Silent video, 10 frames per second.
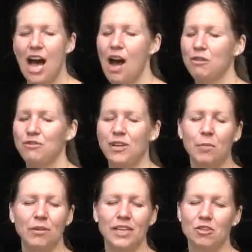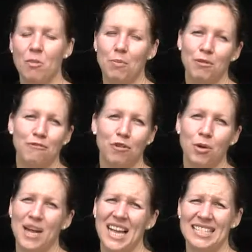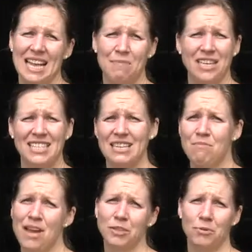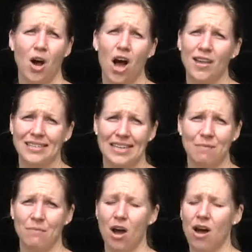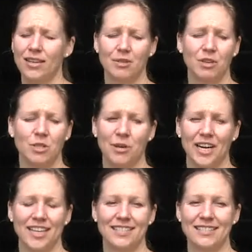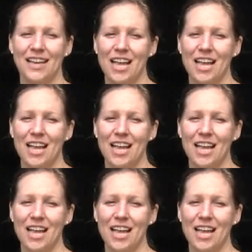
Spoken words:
I was very pleased with my performance, and my teammates were awesome, awesome experience.